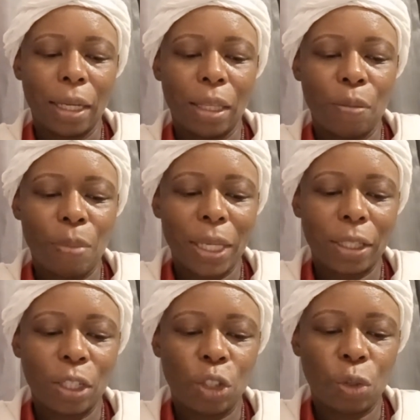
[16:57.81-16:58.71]
the
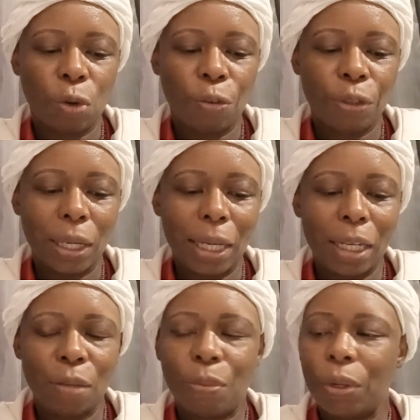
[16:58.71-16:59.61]
message of the
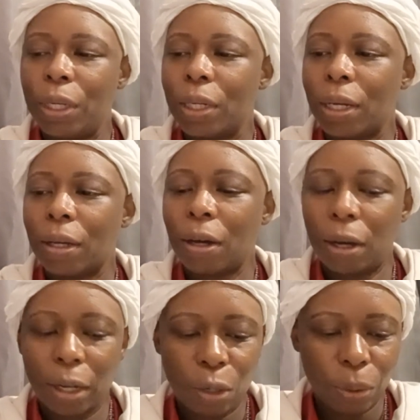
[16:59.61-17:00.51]
ladybird
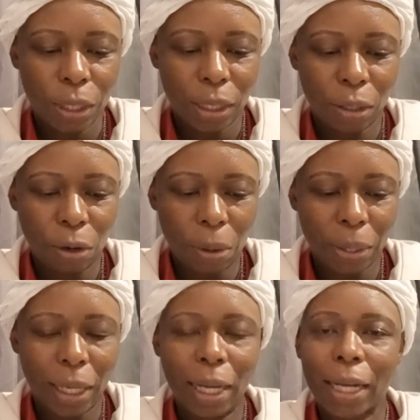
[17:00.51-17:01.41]
card, which is
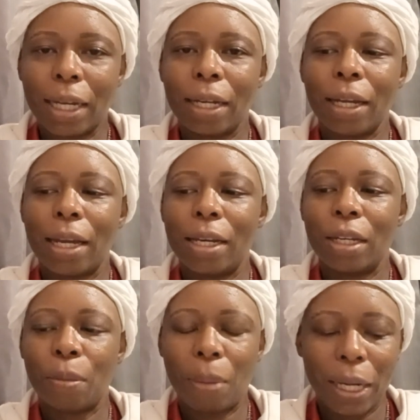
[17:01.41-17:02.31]
around luck and
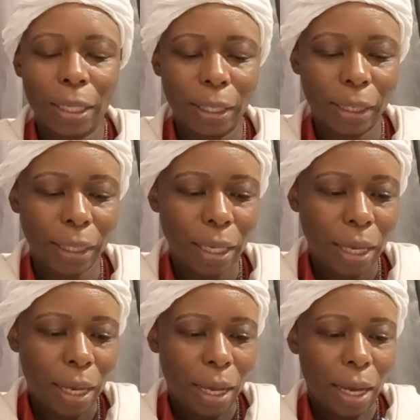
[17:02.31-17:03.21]
abundance.
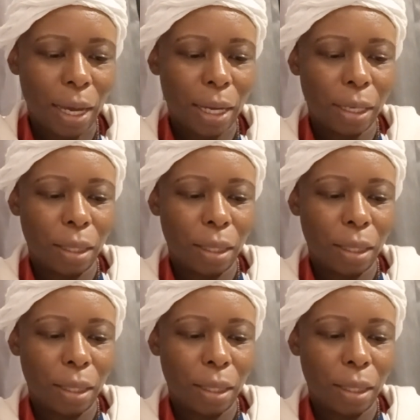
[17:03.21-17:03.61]
And